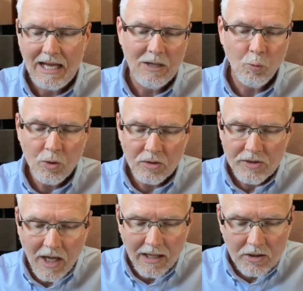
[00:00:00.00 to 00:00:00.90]
And will
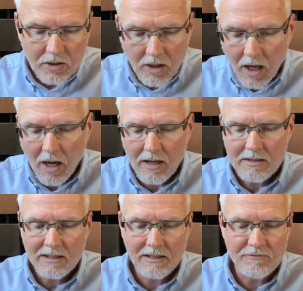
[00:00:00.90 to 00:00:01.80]
not
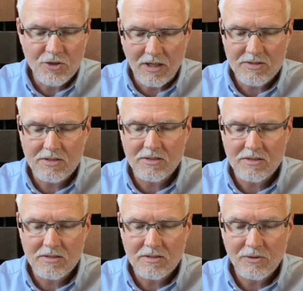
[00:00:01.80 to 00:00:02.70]
God give
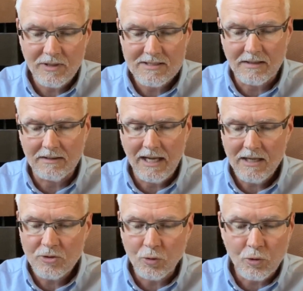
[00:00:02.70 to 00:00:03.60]
justice to his
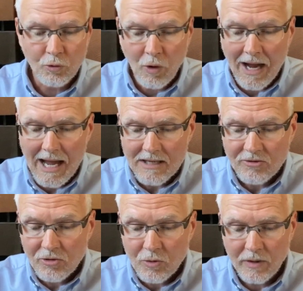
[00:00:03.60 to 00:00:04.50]
elect who cry
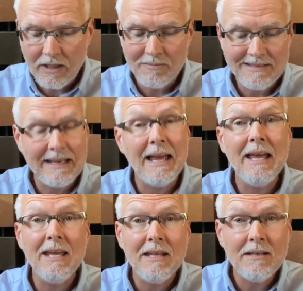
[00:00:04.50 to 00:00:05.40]
to him
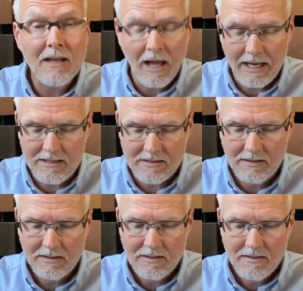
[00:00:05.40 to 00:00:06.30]
day and night?
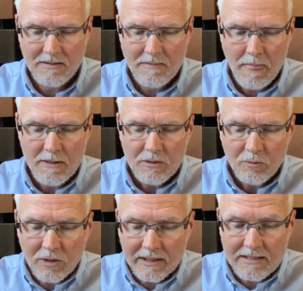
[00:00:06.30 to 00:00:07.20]

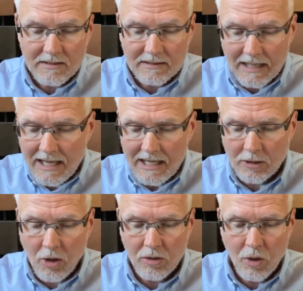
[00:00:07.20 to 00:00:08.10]
Will he delay
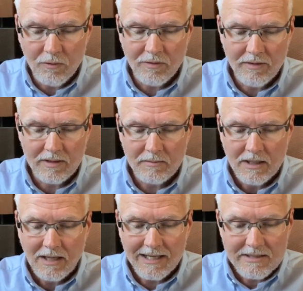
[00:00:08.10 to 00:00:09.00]
long over them?
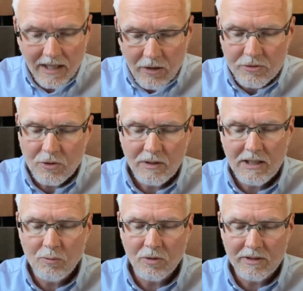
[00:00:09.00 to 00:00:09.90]
I tell you,
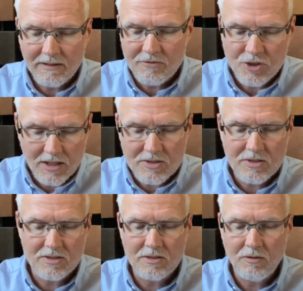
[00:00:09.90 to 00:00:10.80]
he will give
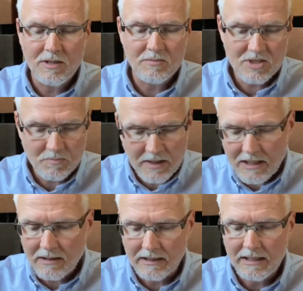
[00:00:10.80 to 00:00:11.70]
justice to them
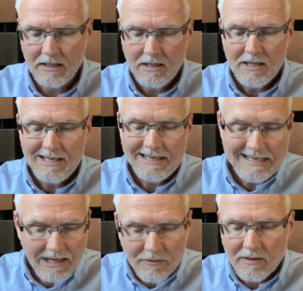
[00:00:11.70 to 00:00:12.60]
speedily.
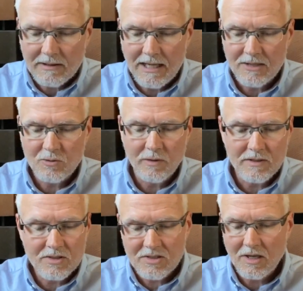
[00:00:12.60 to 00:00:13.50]
Nevertheless, when
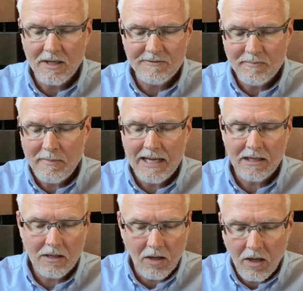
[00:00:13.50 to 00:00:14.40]
the Son of
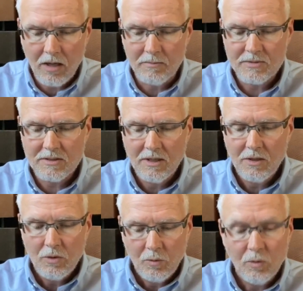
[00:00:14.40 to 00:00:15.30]
Man comes,
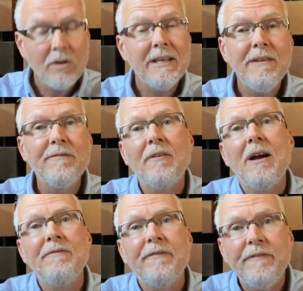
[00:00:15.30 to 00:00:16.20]
will he
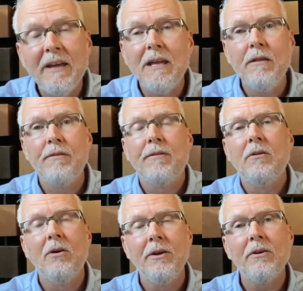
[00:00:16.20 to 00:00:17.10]
find faith
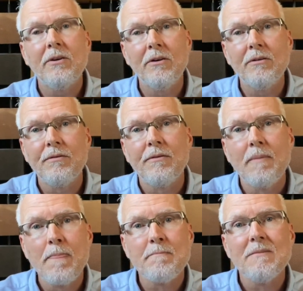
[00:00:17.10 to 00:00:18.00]
on earth?
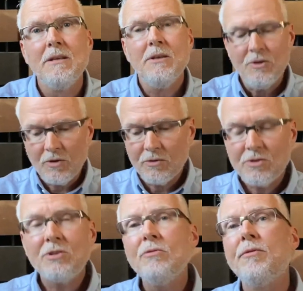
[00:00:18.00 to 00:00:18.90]
So
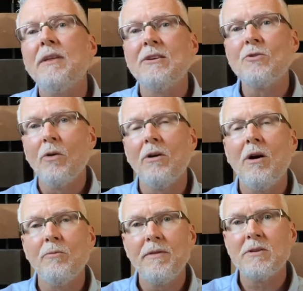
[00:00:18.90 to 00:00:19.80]
there's two things going
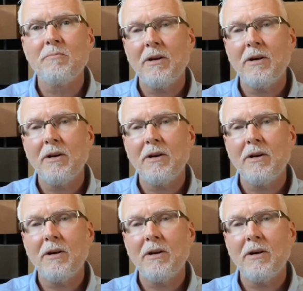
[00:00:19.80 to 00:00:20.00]
on with this